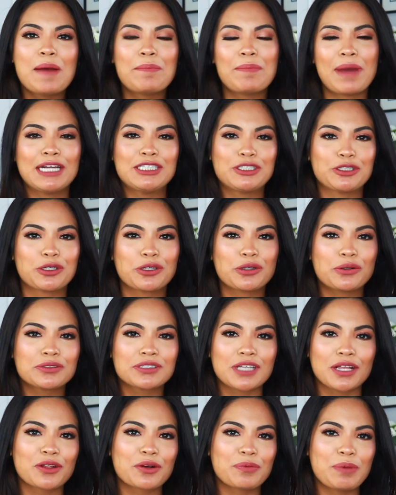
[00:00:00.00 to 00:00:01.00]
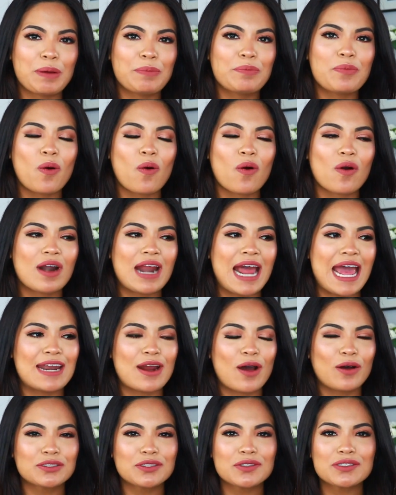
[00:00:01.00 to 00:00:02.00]
my journals a little bit more and
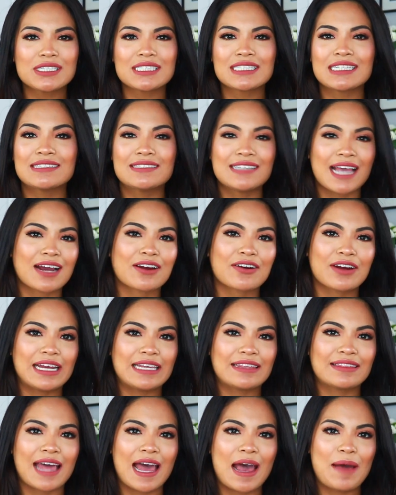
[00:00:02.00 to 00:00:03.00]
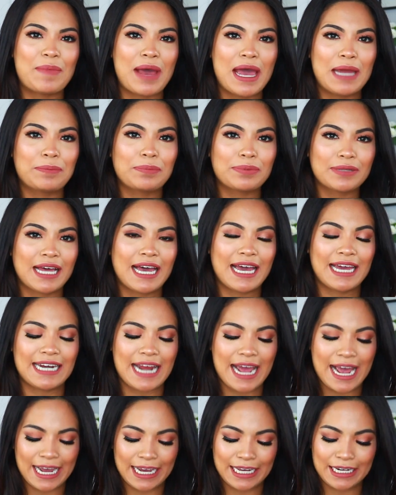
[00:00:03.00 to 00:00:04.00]
also just to decorate them and plan
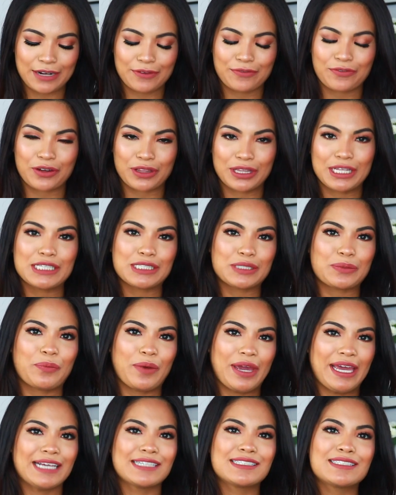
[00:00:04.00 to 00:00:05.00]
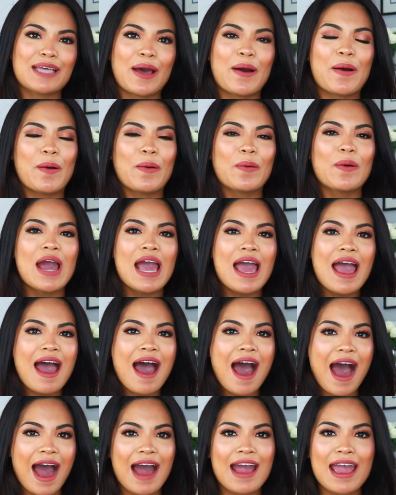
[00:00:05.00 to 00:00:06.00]
ahead for this week. So
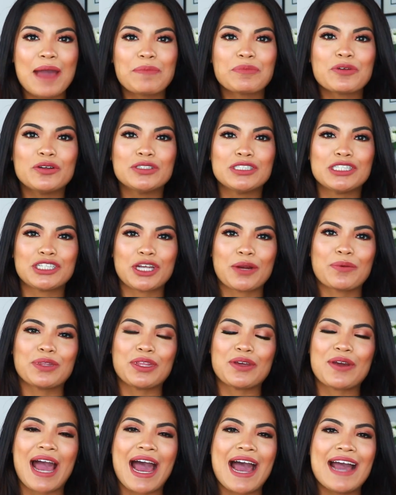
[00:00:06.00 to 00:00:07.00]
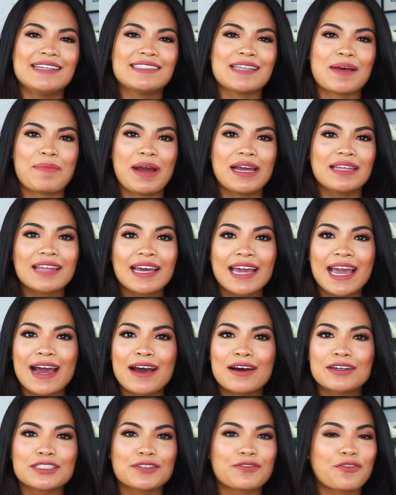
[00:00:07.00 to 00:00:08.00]
I am going to share with you guys my
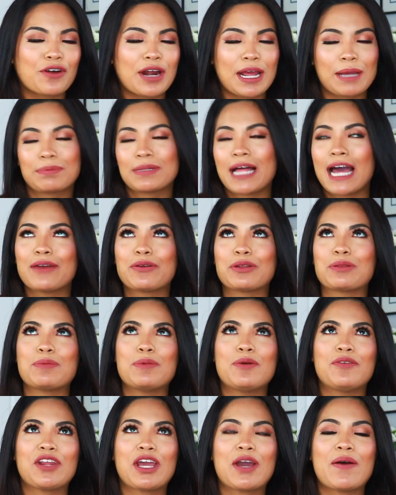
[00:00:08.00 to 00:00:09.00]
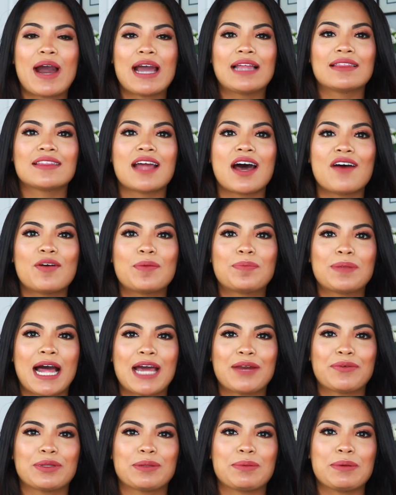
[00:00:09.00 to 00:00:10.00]
layout for a plan with me video. I love
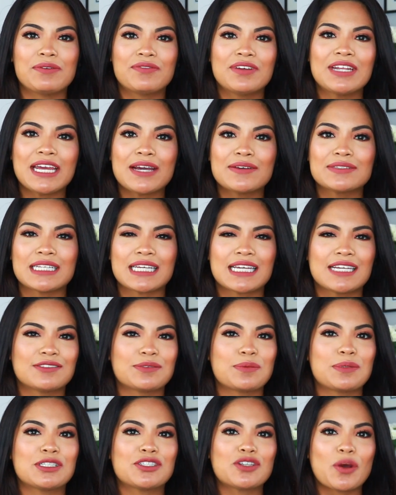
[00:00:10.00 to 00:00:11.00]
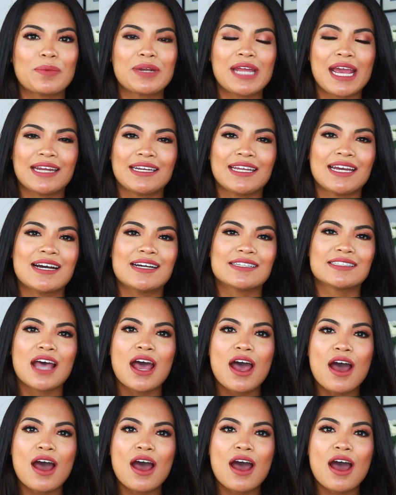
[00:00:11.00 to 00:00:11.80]
plan with me videos. It gives me so many ideas